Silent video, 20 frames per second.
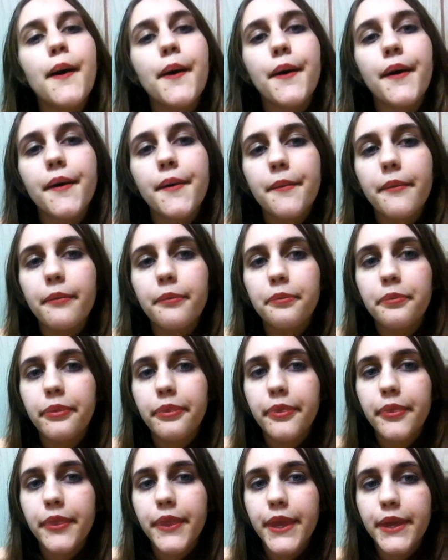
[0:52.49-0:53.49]
Um,
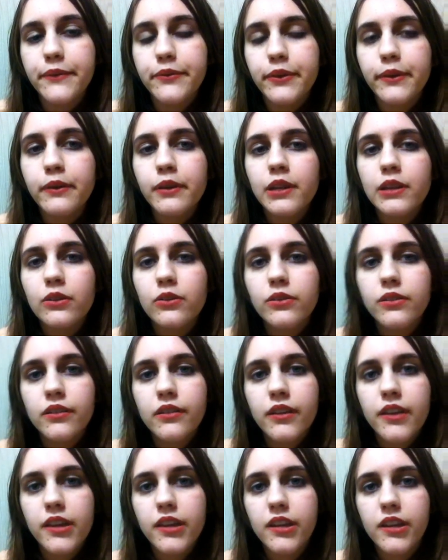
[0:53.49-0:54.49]
if you could
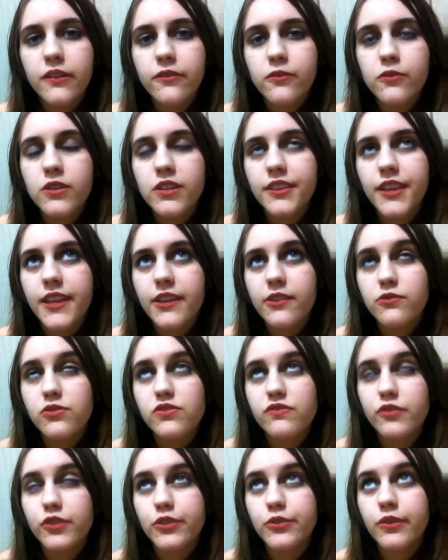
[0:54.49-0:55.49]
learn any foreign
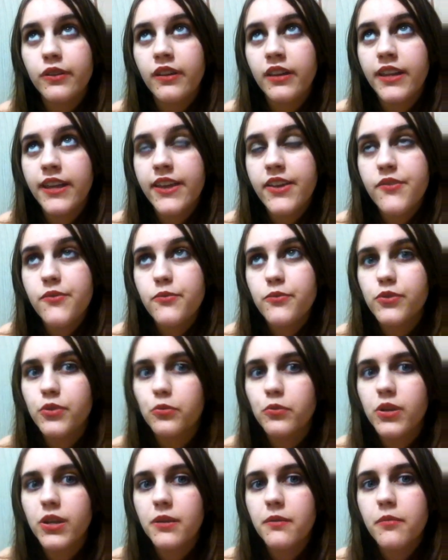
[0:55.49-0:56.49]
language fluently,
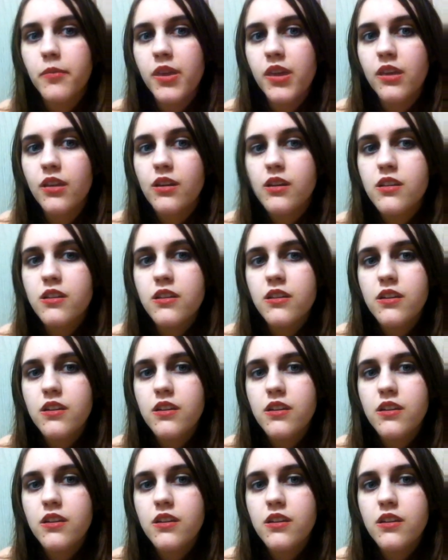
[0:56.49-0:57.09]
what would it be?